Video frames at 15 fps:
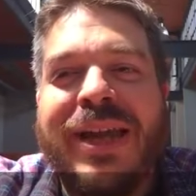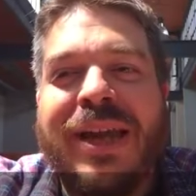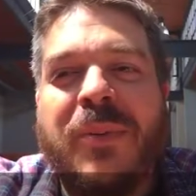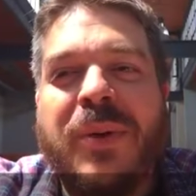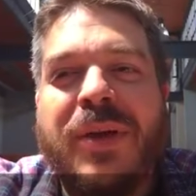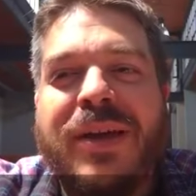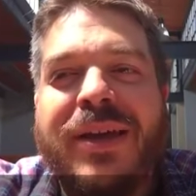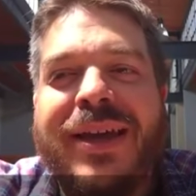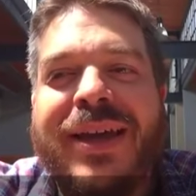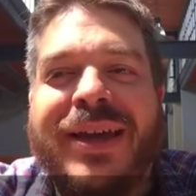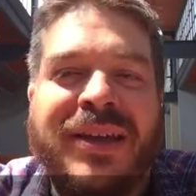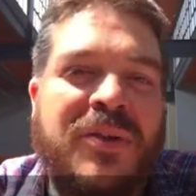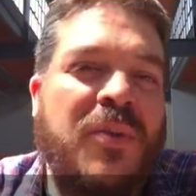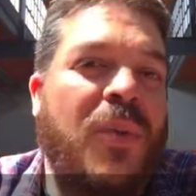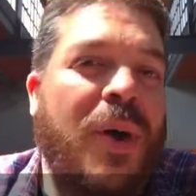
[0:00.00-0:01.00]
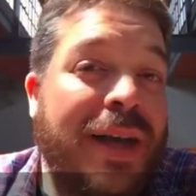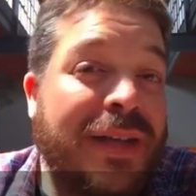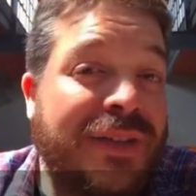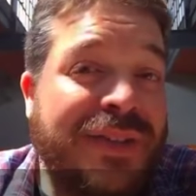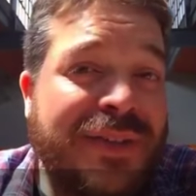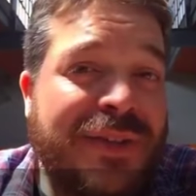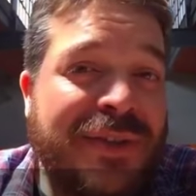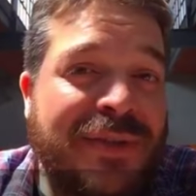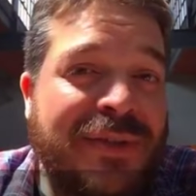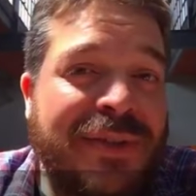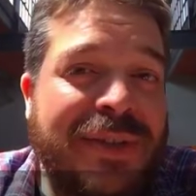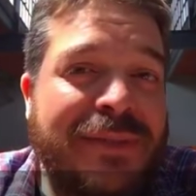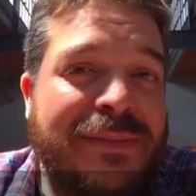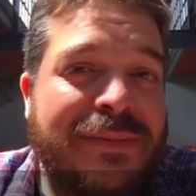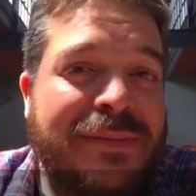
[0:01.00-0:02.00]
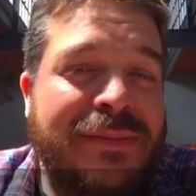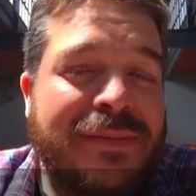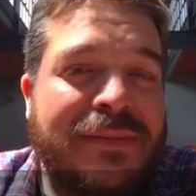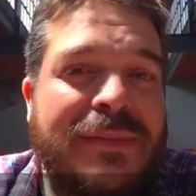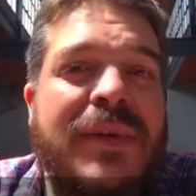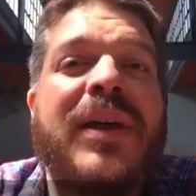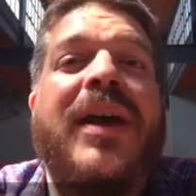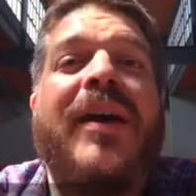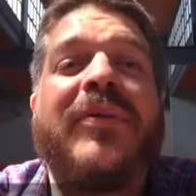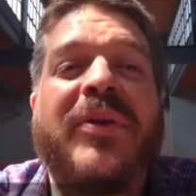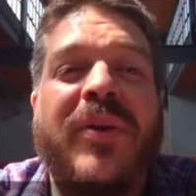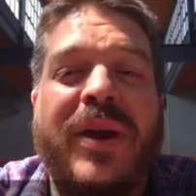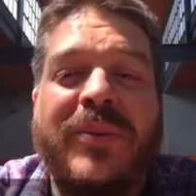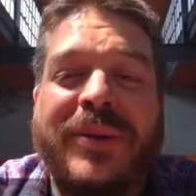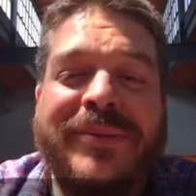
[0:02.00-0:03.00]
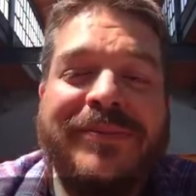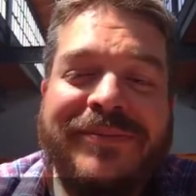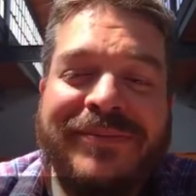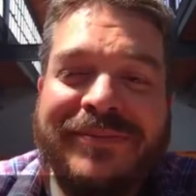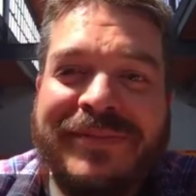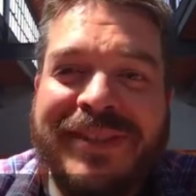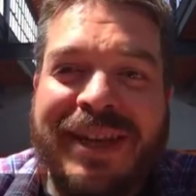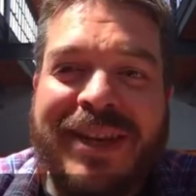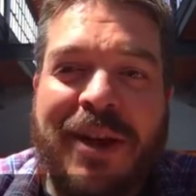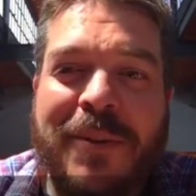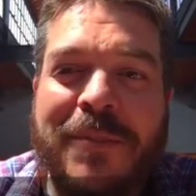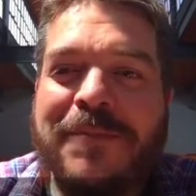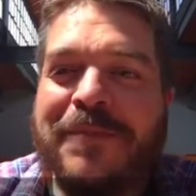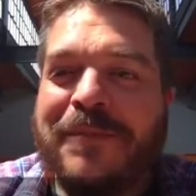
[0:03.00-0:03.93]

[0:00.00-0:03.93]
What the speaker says: AMP and why should you use it? Have a great one. Take care.